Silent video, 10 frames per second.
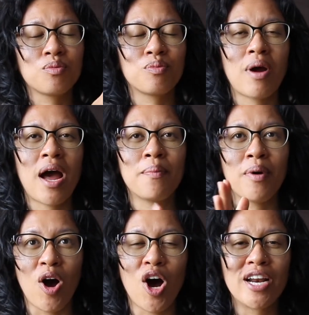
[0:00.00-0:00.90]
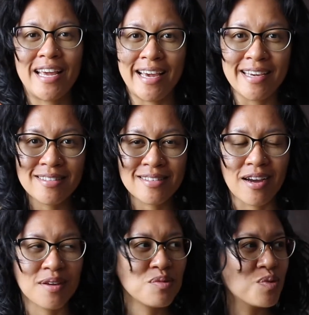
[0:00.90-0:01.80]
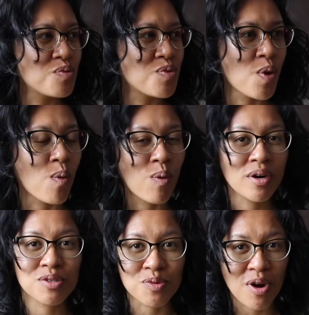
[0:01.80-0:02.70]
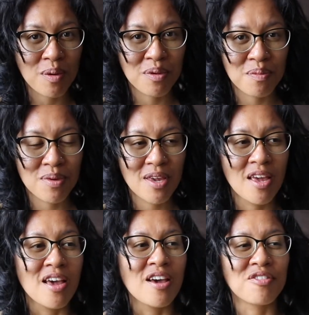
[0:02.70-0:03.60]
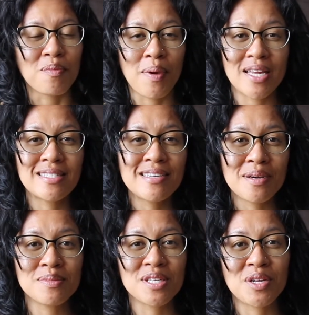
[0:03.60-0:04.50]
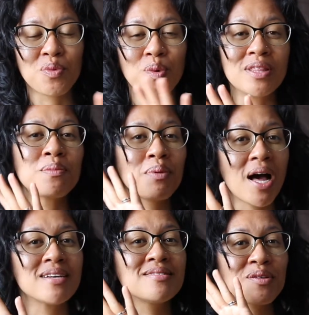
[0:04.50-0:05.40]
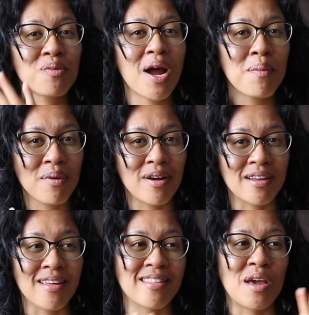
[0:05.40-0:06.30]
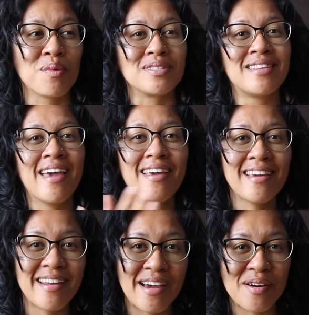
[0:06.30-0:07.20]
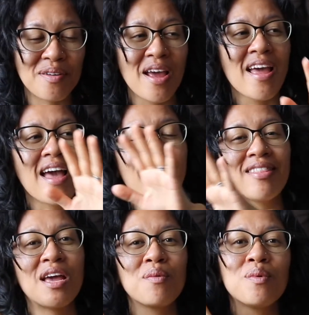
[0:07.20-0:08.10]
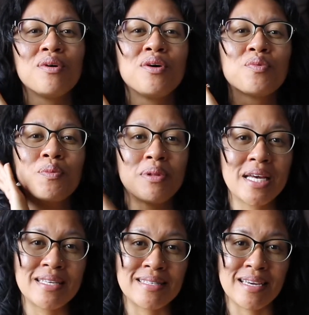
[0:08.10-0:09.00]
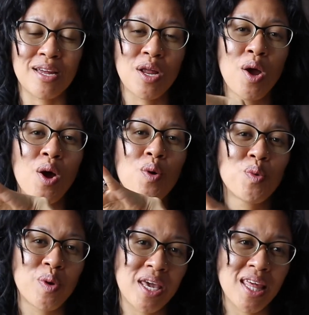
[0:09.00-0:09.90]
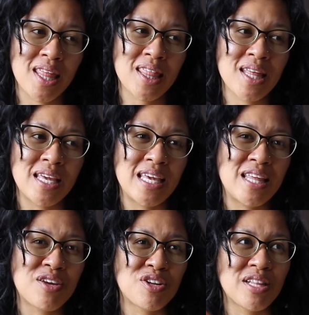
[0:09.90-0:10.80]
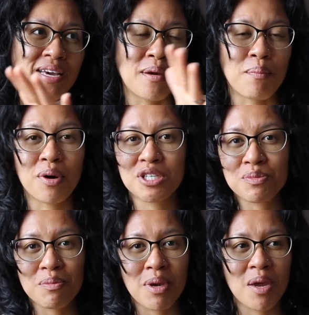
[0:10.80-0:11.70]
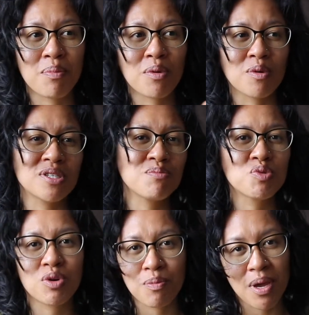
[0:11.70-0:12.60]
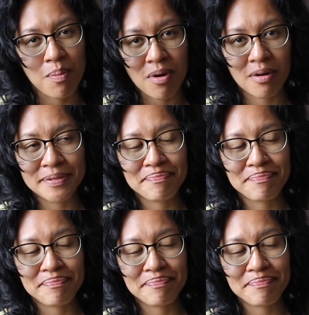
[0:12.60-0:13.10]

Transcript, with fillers: wrap on it. I don't know what is wrong with me. If the painting comes in with the plastic wrap on it, they will take it out and they will replace it with either like parchment paper or some sort of paper.